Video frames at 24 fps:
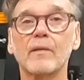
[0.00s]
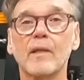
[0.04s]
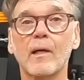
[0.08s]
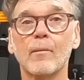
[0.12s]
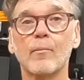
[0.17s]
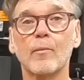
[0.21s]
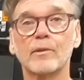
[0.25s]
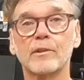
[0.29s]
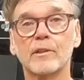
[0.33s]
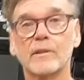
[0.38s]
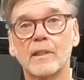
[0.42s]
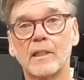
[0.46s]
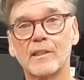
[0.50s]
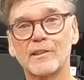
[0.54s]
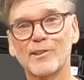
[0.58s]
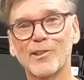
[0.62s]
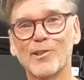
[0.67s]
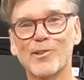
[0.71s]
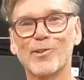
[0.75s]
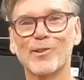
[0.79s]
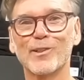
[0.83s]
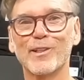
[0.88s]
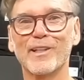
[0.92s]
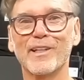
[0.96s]
then went to
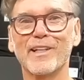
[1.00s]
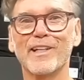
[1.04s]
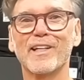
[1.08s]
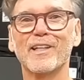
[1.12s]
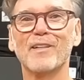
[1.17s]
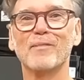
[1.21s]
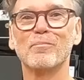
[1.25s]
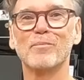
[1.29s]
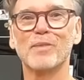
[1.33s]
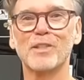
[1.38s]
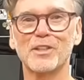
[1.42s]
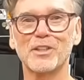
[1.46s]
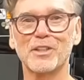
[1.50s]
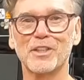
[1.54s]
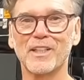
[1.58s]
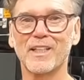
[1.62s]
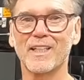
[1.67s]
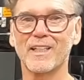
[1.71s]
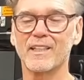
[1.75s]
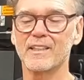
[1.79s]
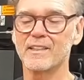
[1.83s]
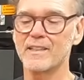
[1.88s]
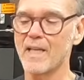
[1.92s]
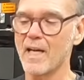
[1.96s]
Daytona and
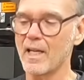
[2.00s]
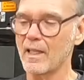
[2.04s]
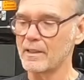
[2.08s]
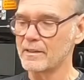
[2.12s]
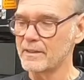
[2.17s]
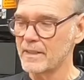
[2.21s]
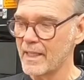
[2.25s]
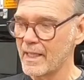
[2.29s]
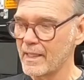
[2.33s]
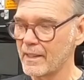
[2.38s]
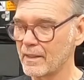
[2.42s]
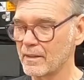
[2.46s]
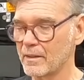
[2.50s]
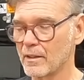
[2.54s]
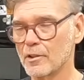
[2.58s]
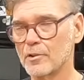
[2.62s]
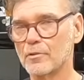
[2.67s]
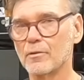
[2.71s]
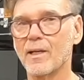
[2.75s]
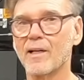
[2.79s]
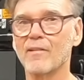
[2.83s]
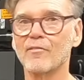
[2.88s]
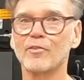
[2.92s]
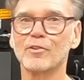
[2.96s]
Michigan and Talladega, and the
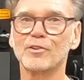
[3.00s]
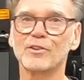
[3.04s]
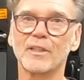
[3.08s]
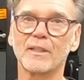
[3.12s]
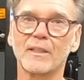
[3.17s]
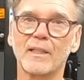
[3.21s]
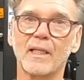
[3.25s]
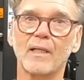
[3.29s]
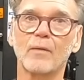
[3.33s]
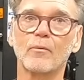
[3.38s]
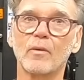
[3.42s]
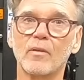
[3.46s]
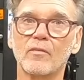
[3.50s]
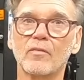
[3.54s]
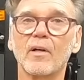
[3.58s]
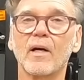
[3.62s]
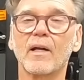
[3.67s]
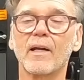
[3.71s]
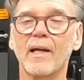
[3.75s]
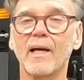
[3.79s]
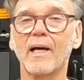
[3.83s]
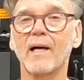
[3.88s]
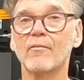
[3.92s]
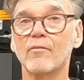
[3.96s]
driver said, hey, we've got
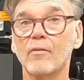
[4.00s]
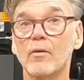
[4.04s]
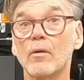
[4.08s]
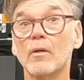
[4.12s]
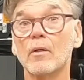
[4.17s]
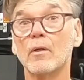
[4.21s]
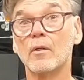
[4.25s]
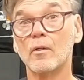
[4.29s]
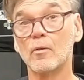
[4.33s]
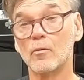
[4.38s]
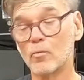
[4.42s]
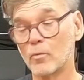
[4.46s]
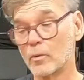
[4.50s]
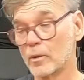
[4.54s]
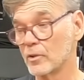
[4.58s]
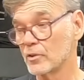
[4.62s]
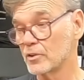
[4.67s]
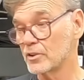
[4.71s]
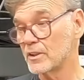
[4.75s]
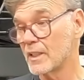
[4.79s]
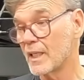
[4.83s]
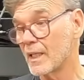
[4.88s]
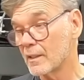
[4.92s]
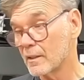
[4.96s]
to have a real
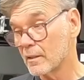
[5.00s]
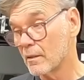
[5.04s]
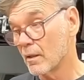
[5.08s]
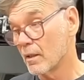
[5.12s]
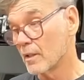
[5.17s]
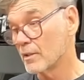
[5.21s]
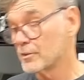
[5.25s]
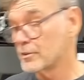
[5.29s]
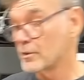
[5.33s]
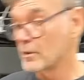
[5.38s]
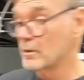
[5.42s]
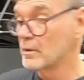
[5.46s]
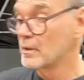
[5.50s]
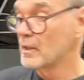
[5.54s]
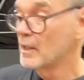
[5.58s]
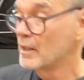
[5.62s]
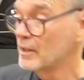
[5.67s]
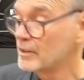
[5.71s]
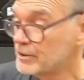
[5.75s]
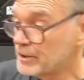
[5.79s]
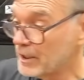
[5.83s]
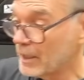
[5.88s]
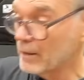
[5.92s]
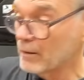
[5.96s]
stock car. So
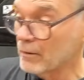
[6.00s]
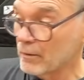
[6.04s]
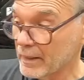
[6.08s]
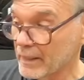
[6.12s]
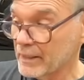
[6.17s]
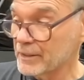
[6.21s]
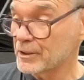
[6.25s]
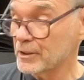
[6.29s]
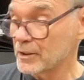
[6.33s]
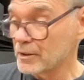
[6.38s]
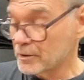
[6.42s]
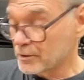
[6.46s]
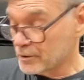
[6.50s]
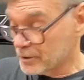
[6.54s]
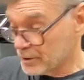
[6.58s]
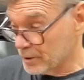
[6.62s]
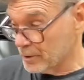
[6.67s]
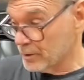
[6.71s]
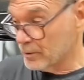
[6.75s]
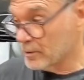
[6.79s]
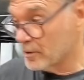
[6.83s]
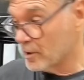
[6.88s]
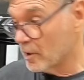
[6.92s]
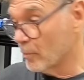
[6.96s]
Generation
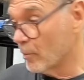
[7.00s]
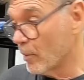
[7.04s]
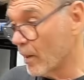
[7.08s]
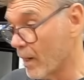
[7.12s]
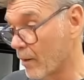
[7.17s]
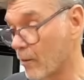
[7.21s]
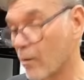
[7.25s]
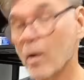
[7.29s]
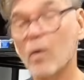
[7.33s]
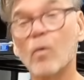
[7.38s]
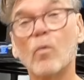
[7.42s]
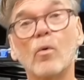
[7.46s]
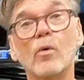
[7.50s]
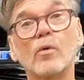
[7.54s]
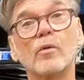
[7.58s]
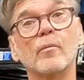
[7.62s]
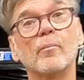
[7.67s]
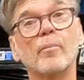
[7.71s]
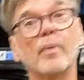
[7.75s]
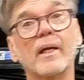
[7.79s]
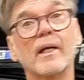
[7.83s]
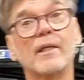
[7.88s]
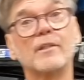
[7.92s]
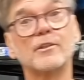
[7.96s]
2 Camaro, or the
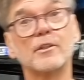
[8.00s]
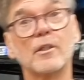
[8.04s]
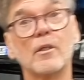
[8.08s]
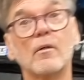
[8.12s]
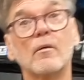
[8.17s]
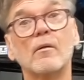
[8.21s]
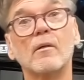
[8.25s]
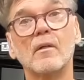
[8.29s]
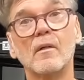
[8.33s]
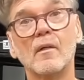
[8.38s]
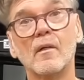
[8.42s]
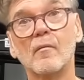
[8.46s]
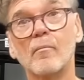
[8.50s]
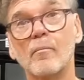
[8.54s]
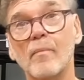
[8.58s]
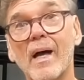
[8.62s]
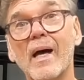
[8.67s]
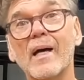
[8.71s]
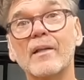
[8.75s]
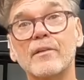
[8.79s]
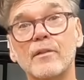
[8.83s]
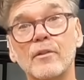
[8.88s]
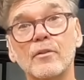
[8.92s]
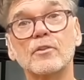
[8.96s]
Banjo
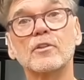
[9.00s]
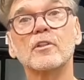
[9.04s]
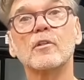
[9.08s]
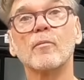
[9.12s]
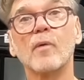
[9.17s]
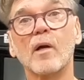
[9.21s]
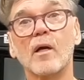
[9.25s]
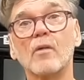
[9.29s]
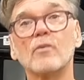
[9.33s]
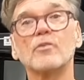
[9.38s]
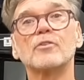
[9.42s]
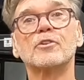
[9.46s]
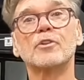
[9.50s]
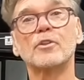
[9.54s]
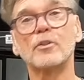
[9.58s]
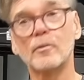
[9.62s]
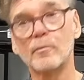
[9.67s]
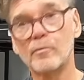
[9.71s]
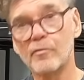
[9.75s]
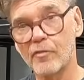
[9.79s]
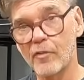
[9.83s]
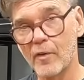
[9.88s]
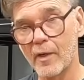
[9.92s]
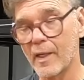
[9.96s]
Matthews Camaros, tube
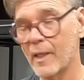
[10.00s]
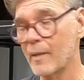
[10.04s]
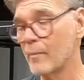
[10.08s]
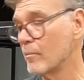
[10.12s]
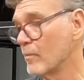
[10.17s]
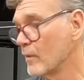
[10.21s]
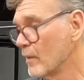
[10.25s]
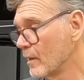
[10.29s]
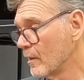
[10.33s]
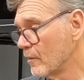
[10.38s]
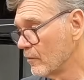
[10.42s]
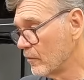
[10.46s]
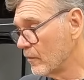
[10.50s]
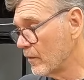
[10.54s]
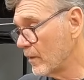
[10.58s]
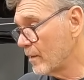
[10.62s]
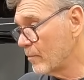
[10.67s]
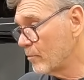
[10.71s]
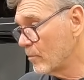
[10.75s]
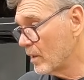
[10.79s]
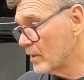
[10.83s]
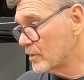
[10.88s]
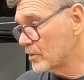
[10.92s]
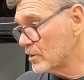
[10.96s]
frame, very
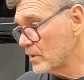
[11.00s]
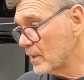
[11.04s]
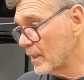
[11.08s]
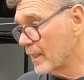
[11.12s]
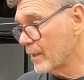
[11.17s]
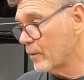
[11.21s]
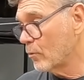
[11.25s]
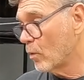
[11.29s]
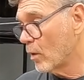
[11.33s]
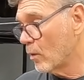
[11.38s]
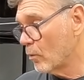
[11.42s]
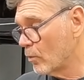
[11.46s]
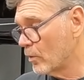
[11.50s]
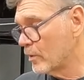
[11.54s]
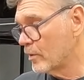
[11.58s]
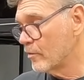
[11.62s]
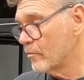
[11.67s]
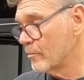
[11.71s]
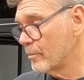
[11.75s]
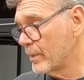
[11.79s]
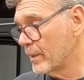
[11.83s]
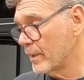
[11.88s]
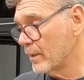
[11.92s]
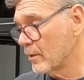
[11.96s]
much like what would
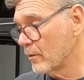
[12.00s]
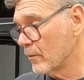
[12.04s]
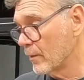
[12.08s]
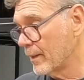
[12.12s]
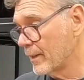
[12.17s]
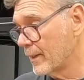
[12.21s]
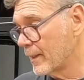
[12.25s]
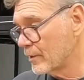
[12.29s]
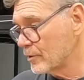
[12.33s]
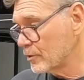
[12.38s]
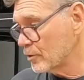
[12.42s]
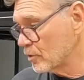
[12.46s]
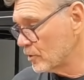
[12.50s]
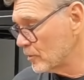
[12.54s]
have been a Grand National